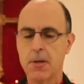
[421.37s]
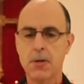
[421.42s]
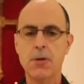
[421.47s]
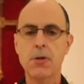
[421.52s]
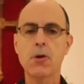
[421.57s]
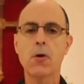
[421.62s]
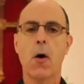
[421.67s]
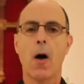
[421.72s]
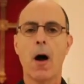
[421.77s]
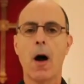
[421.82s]

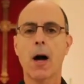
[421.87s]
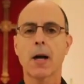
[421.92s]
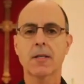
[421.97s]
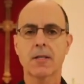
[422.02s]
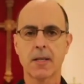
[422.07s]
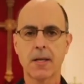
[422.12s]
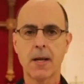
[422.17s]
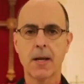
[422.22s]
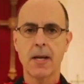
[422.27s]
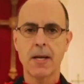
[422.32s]
new
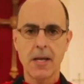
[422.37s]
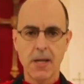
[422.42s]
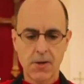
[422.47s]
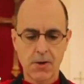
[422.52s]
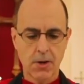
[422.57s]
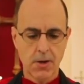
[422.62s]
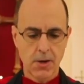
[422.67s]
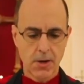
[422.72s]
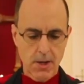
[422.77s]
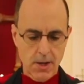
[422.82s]
oxen I need
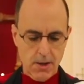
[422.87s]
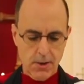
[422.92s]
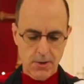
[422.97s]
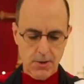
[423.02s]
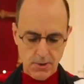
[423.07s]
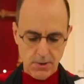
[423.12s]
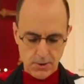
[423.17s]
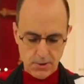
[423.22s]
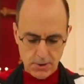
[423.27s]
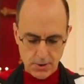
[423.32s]

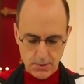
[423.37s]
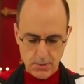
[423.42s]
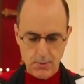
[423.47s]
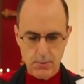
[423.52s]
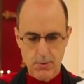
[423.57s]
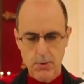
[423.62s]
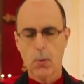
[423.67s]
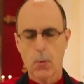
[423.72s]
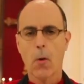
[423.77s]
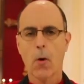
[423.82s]

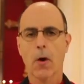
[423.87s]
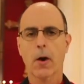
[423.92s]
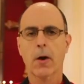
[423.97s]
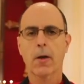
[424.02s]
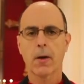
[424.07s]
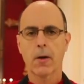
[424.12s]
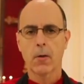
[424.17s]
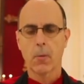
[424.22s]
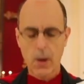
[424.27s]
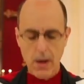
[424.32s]
to work
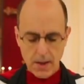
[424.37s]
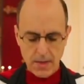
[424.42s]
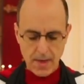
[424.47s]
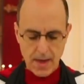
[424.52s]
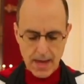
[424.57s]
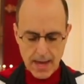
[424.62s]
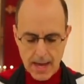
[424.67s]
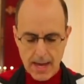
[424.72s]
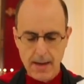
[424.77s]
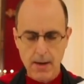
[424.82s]
with,
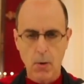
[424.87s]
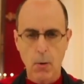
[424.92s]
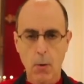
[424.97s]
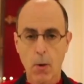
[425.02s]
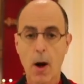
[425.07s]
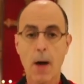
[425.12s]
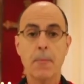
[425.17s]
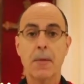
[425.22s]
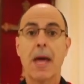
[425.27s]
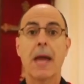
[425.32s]
and or
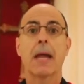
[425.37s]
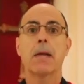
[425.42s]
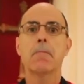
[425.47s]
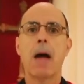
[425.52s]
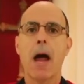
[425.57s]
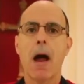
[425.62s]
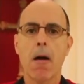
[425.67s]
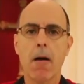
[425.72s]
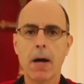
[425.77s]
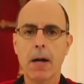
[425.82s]
I'm getting
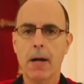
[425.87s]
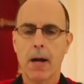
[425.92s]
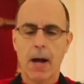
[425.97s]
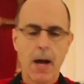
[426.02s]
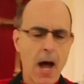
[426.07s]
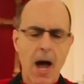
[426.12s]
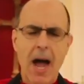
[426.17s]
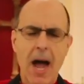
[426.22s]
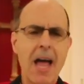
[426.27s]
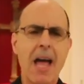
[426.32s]
married.
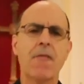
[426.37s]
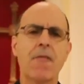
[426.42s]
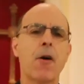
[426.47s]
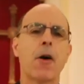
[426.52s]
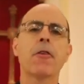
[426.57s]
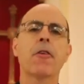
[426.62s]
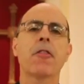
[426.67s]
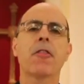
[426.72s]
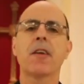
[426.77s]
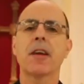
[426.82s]
I have
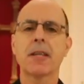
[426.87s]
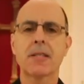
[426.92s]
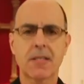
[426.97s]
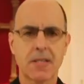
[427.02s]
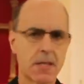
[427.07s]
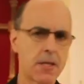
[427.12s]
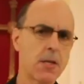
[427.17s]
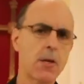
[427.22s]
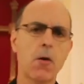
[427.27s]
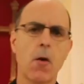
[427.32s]
other things to
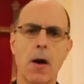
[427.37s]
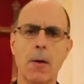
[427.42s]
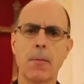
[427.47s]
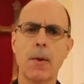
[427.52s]
do.